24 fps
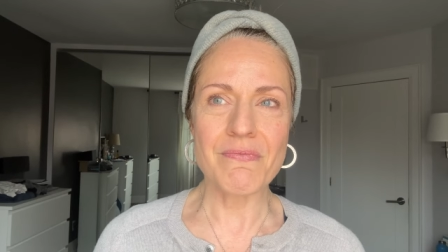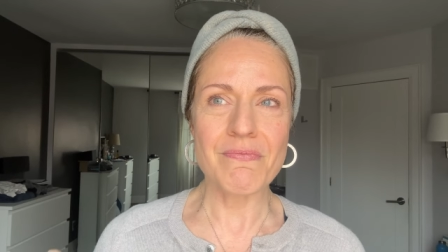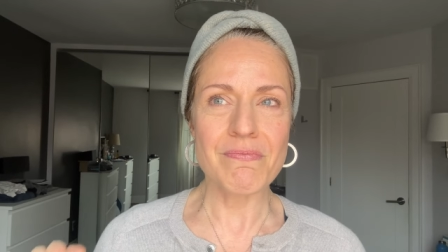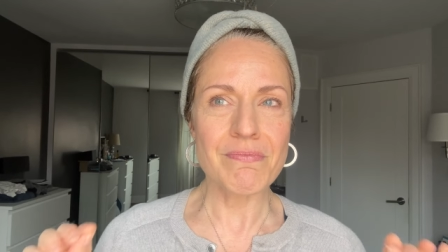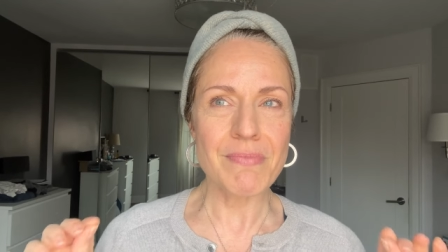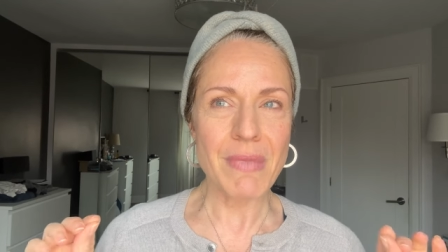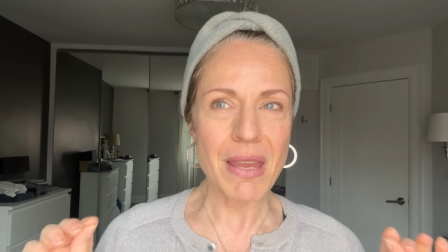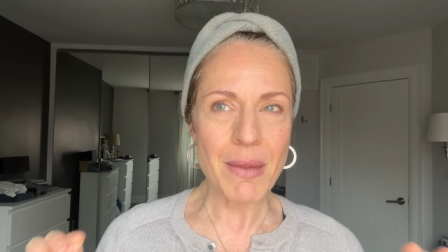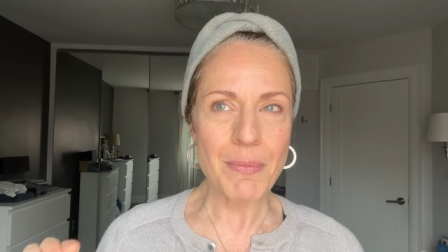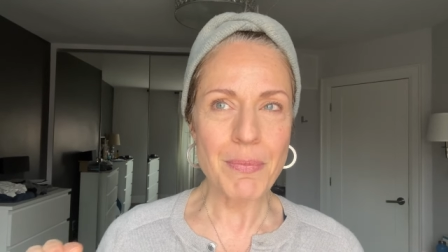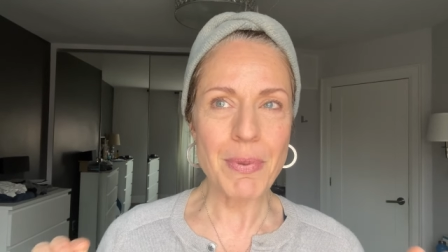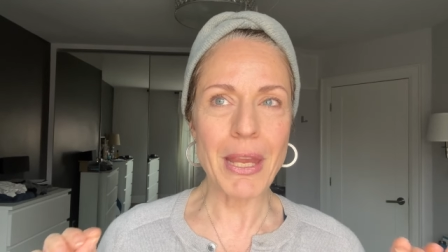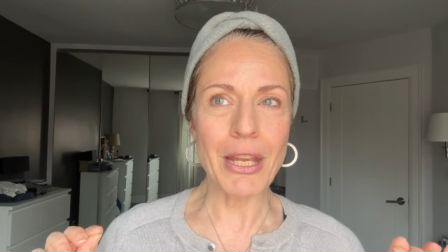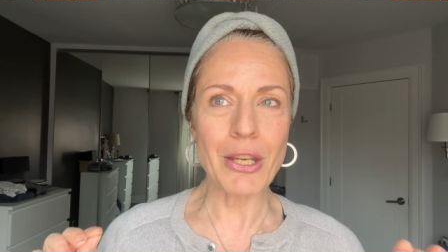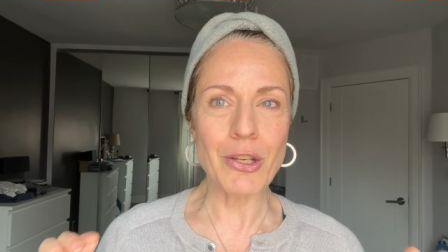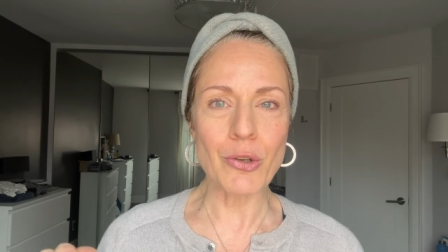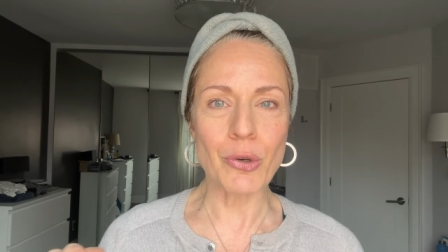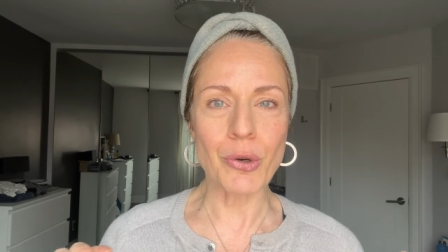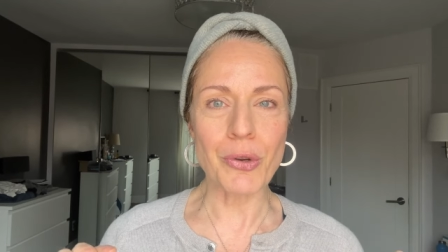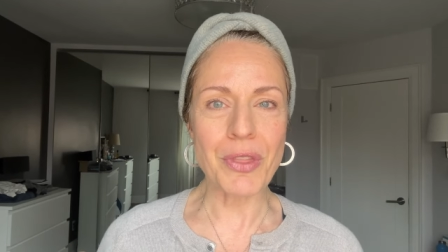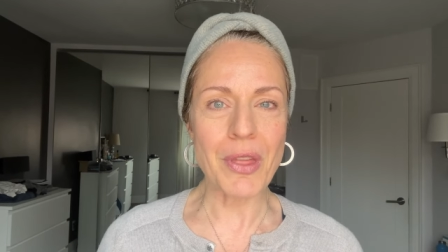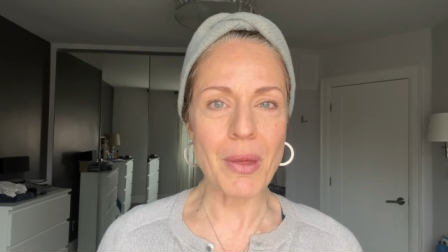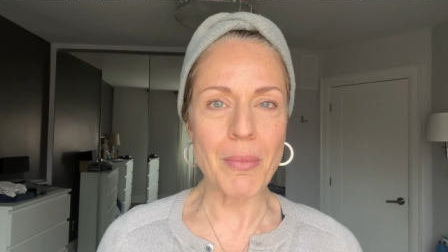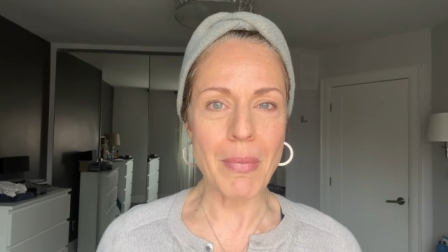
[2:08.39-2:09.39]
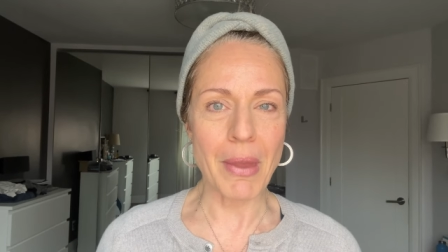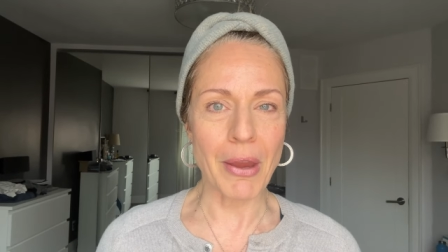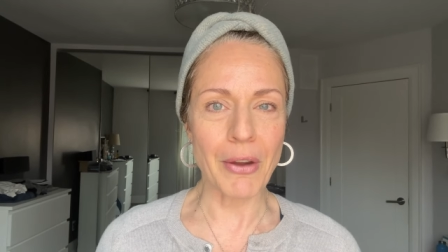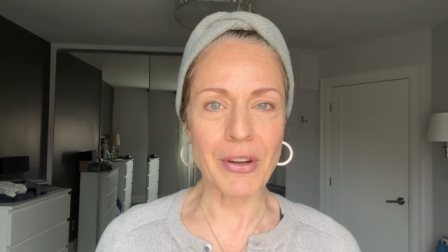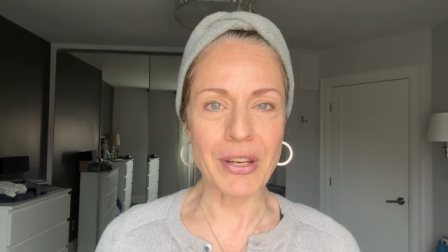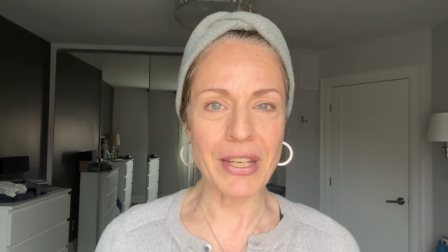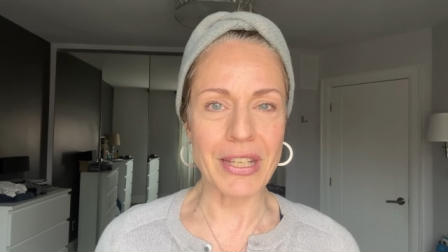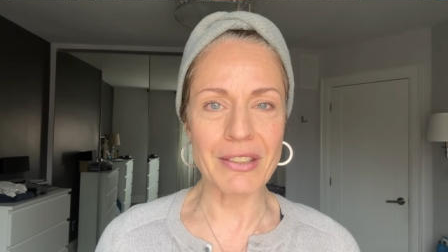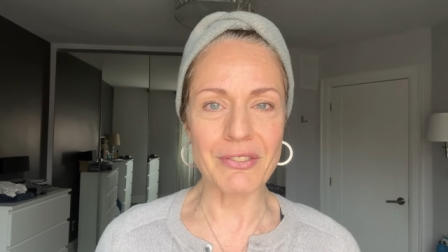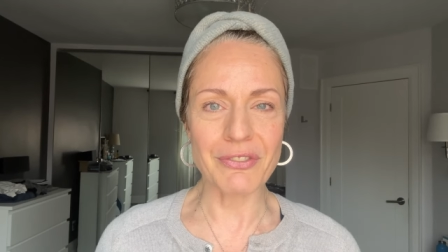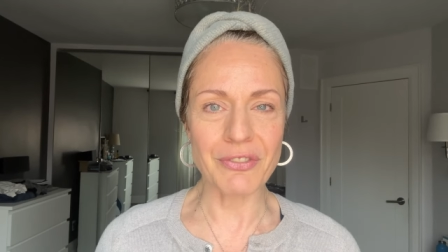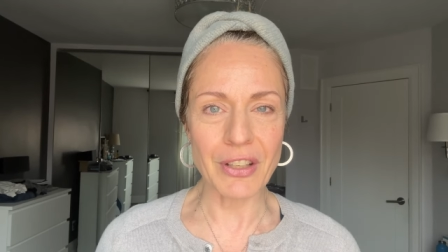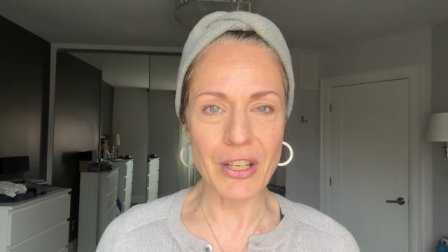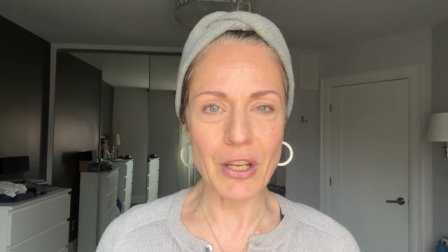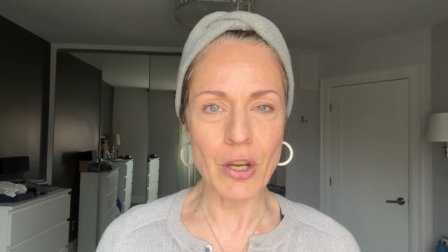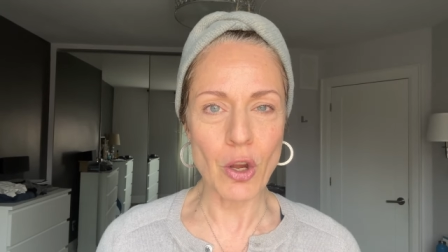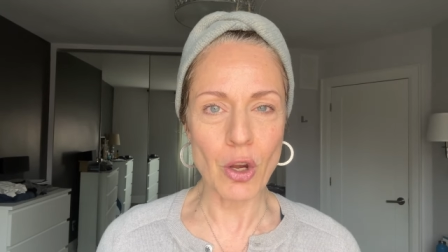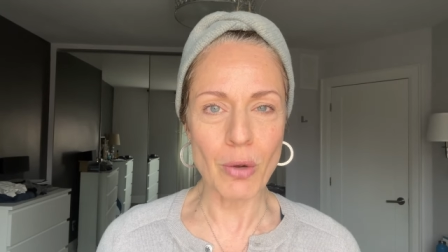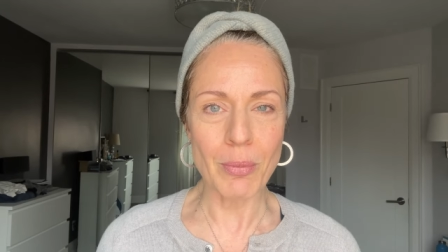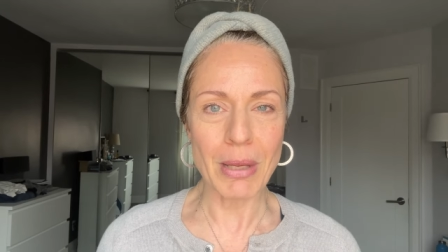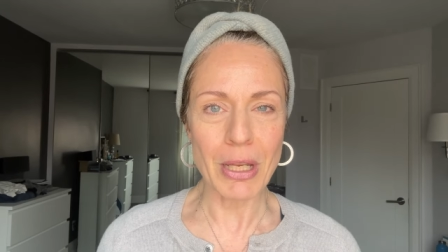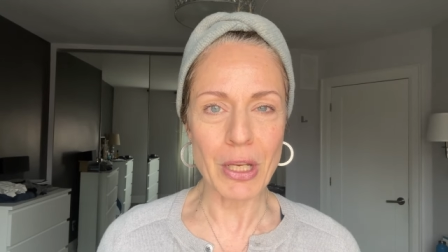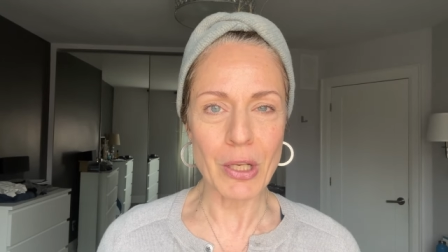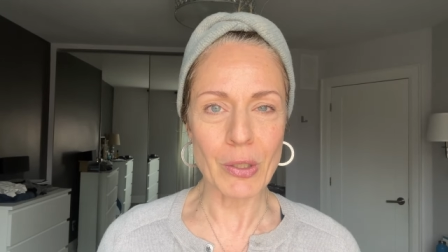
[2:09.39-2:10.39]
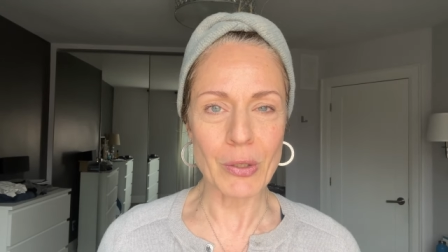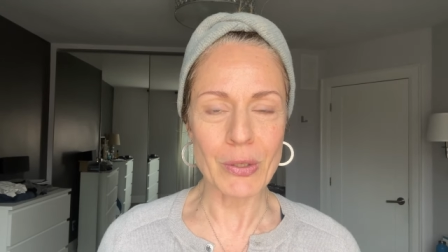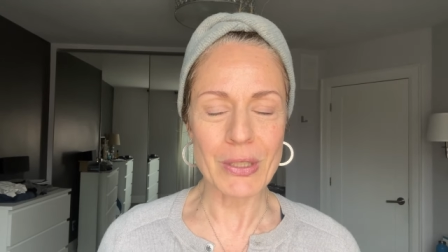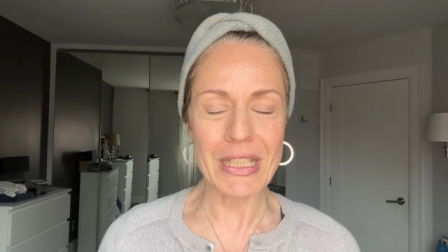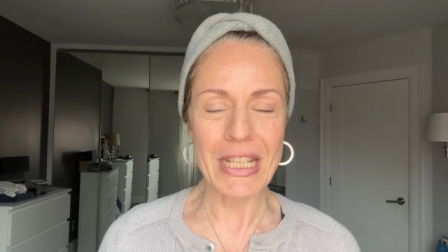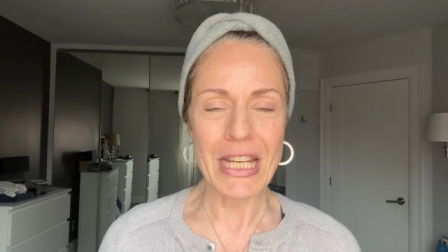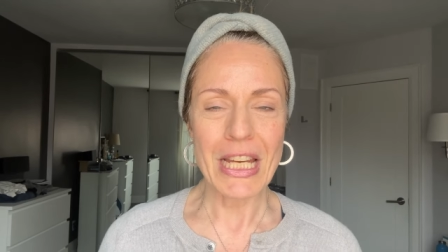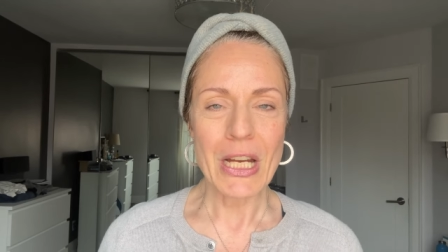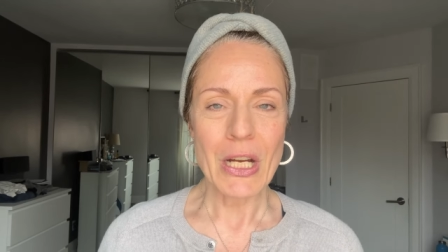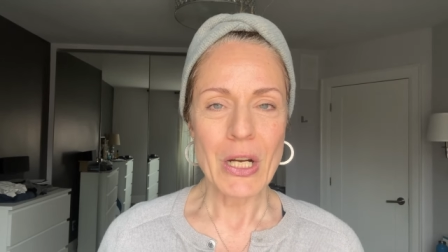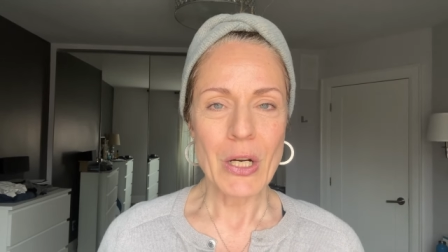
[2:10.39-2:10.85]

maybe a North American phenomenon